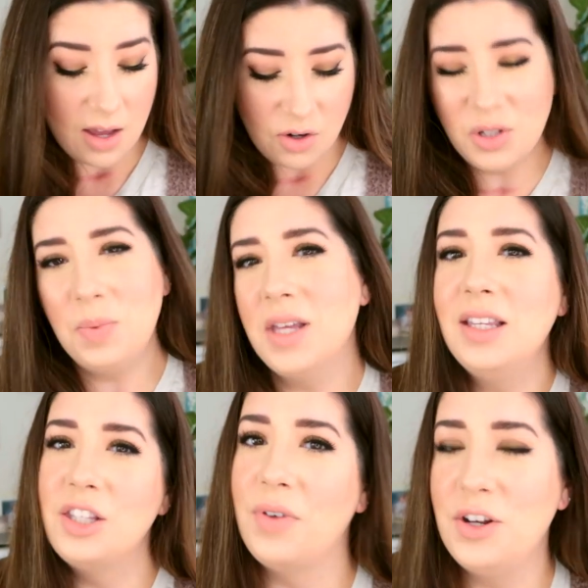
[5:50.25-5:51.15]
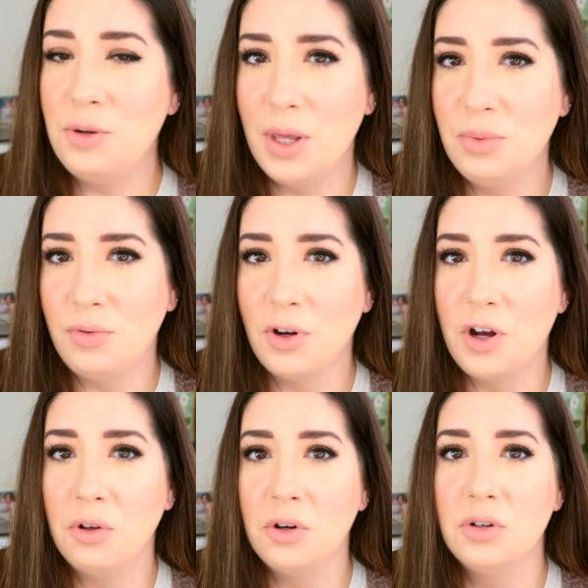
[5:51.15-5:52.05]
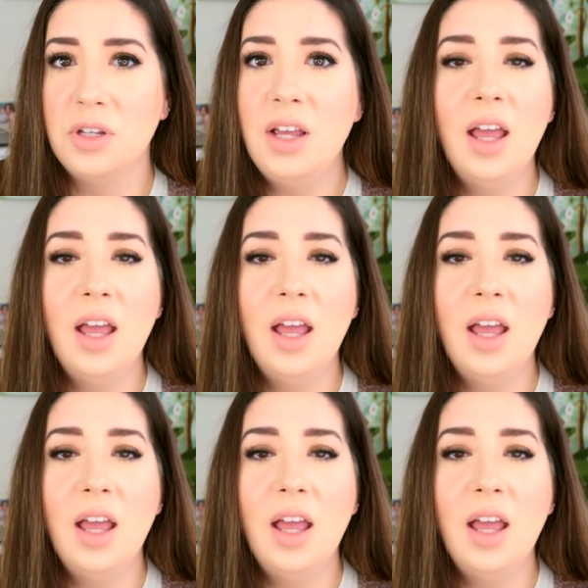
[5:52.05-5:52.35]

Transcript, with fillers: just because it's fun to play with different colors